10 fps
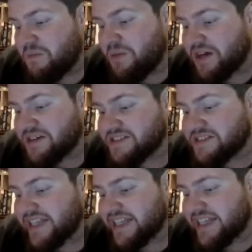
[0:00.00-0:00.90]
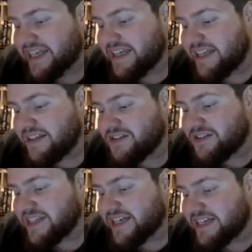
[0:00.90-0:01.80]
because like
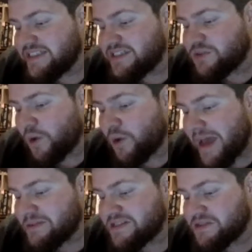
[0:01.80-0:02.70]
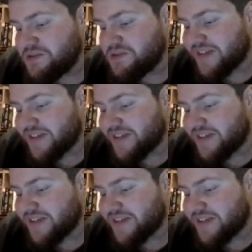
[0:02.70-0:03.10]
there's like at least one episode of